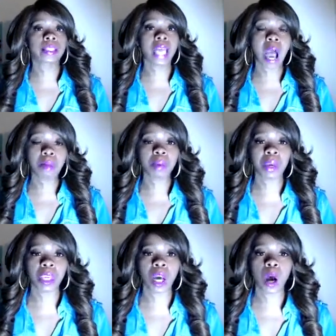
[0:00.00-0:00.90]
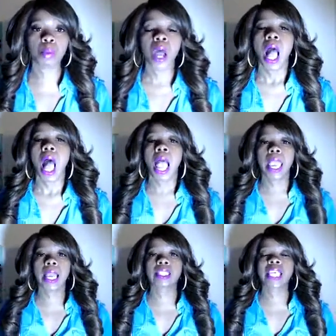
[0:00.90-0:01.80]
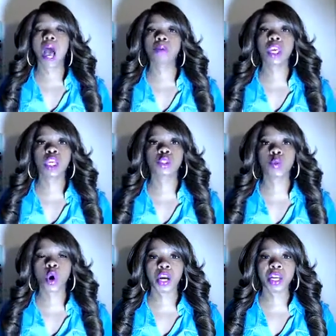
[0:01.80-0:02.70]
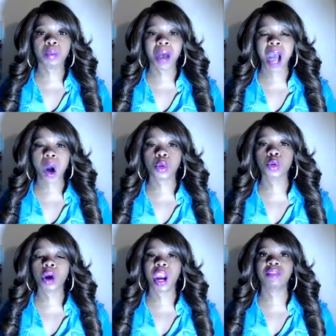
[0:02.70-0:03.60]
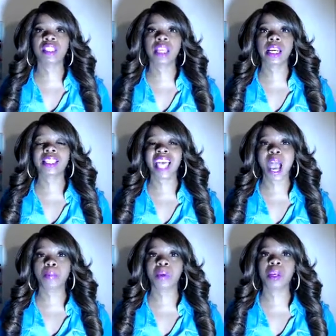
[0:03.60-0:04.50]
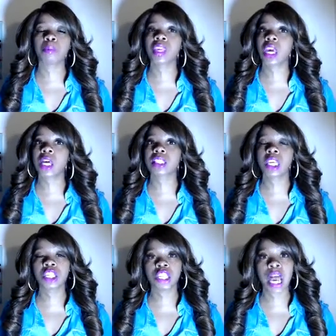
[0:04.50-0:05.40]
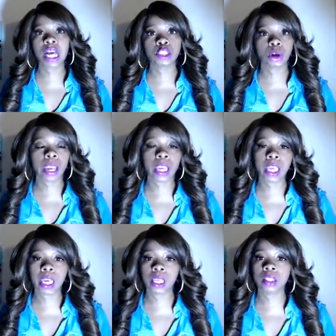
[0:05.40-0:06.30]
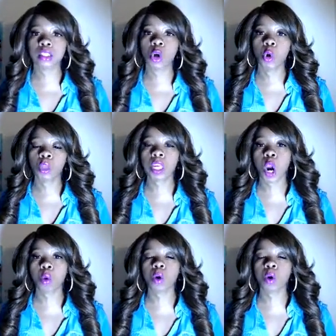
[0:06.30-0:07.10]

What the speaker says: Tommy meet up, and Tommy is worried about, everything that's happening because Keisha, Andre, and Julio were